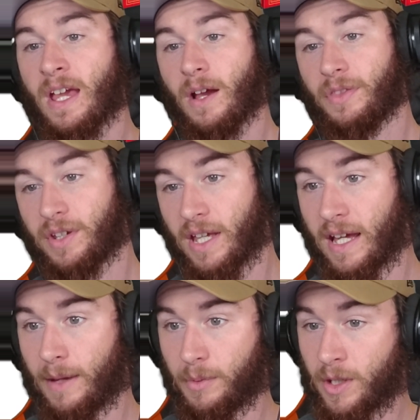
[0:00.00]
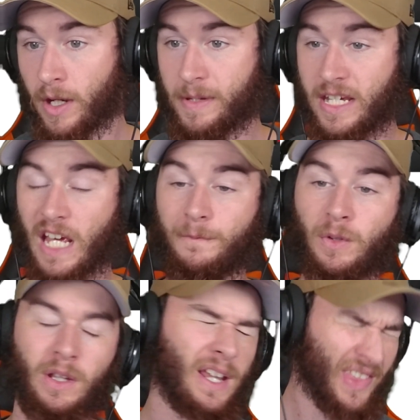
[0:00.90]
we've got to be
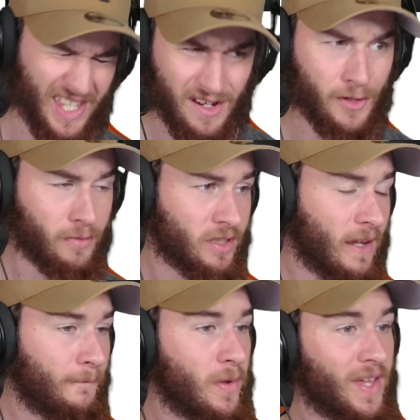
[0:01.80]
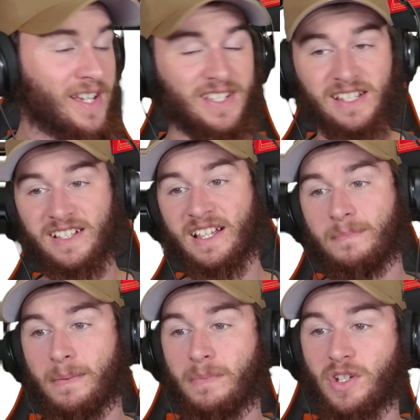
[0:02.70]
careful. The usual stuff with SCC
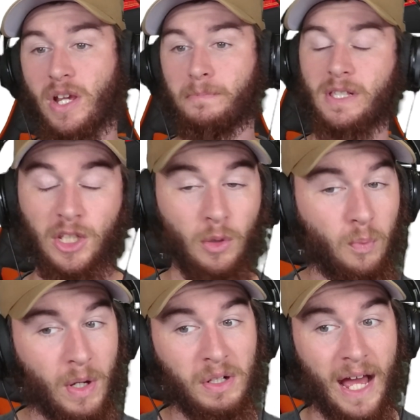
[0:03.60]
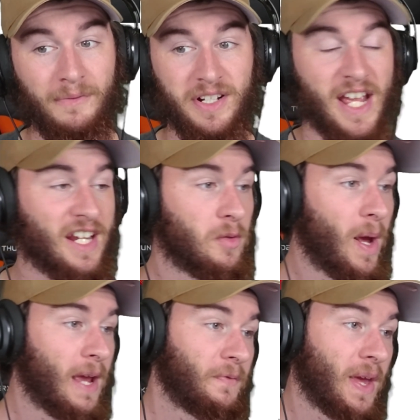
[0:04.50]
memberships, you will have it taken
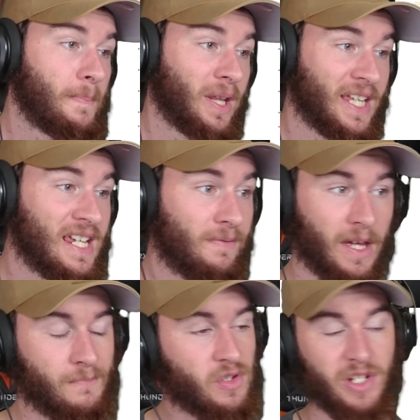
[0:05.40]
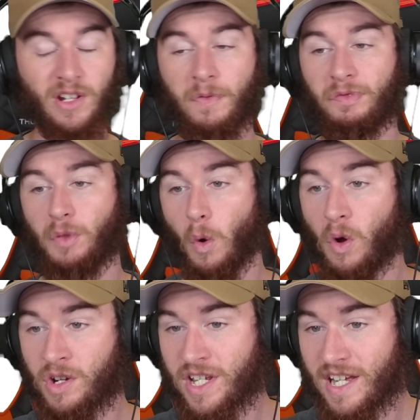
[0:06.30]
away if they believe even just a
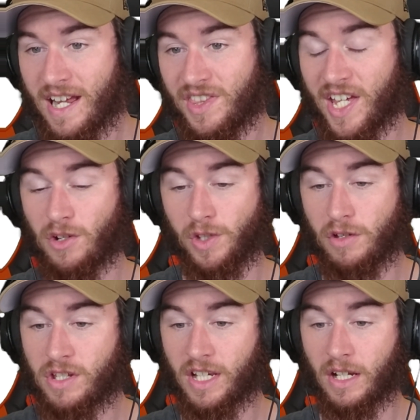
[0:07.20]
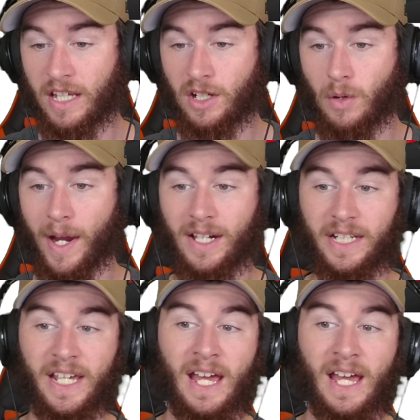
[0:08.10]
thought that you're using it incorrectly,